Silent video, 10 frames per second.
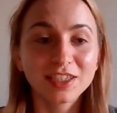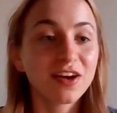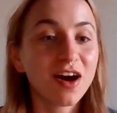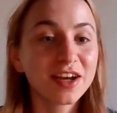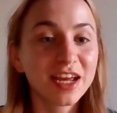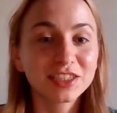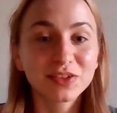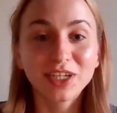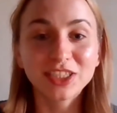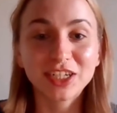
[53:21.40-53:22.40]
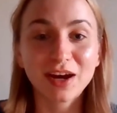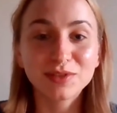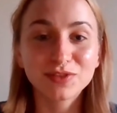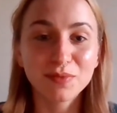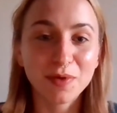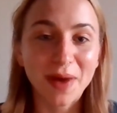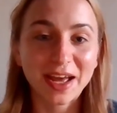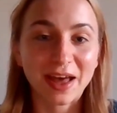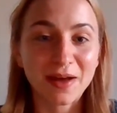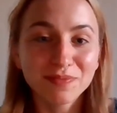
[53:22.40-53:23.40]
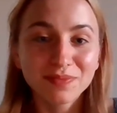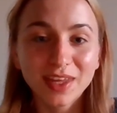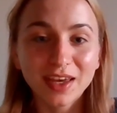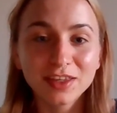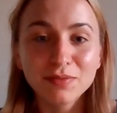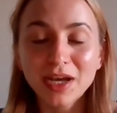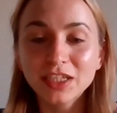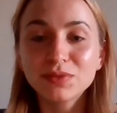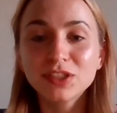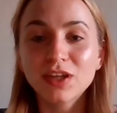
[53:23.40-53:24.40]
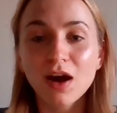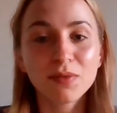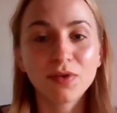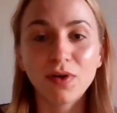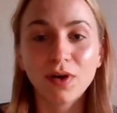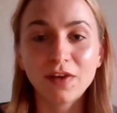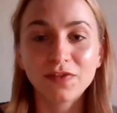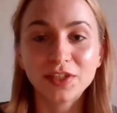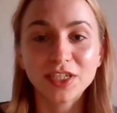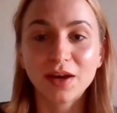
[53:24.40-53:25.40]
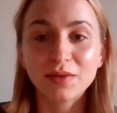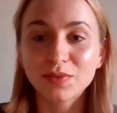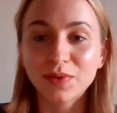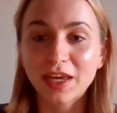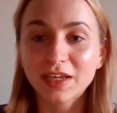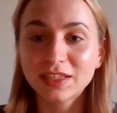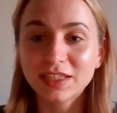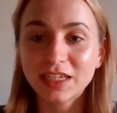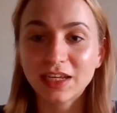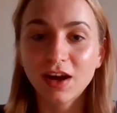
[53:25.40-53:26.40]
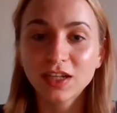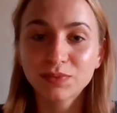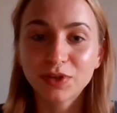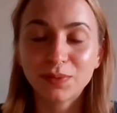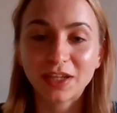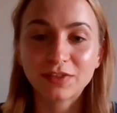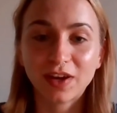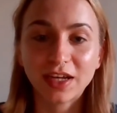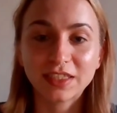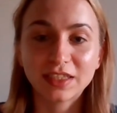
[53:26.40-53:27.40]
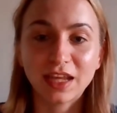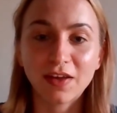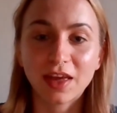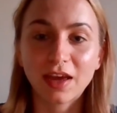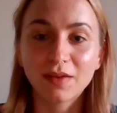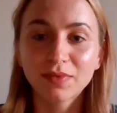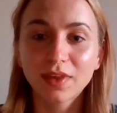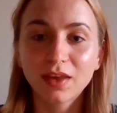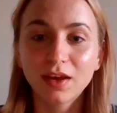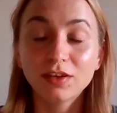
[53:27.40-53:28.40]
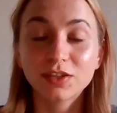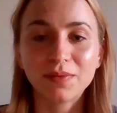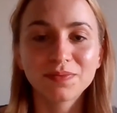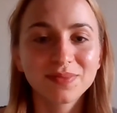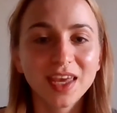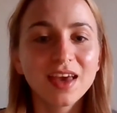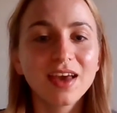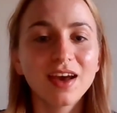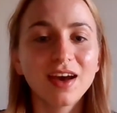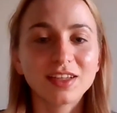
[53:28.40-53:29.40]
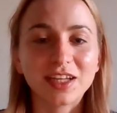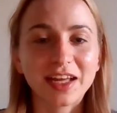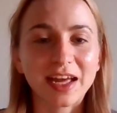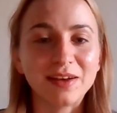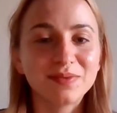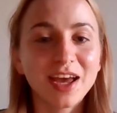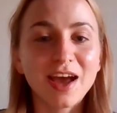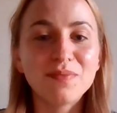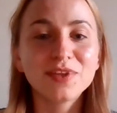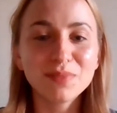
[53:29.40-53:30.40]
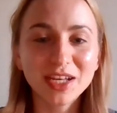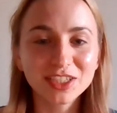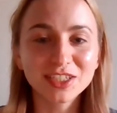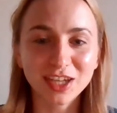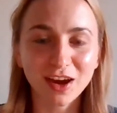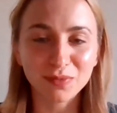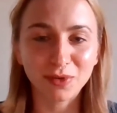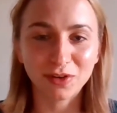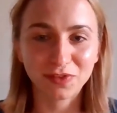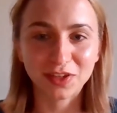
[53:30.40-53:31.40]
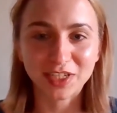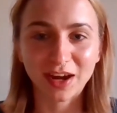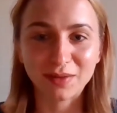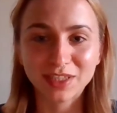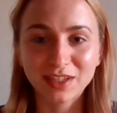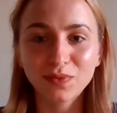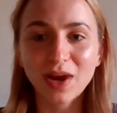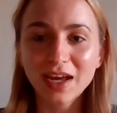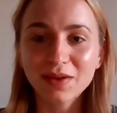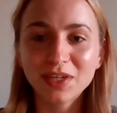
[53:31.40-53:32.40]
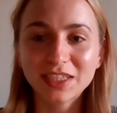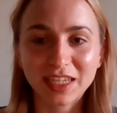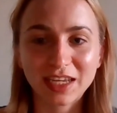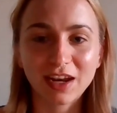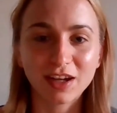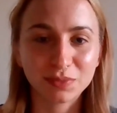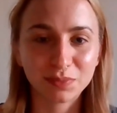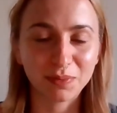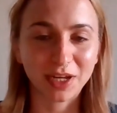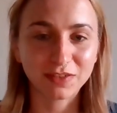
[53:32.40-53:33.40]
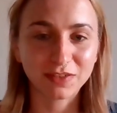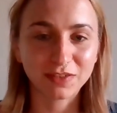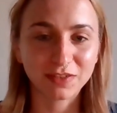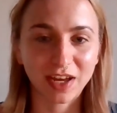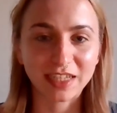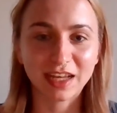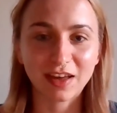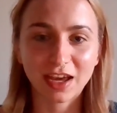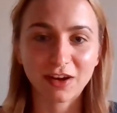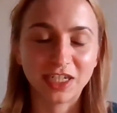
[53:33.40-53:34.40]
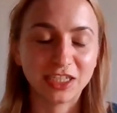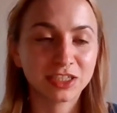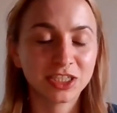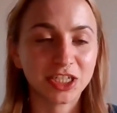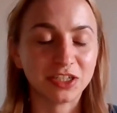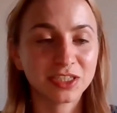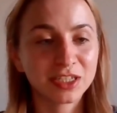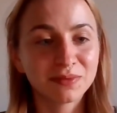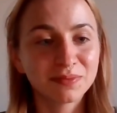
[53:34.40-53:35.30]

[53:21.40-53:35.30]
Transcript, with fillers: so our next question comes from rebecca you mentioned dartmoor a few times where you can see large blue butterflies now they oh, sorry i'll start again um, you mentioned Dartmoor a few times. Where can we see large blue butterflies now they are reintroduced?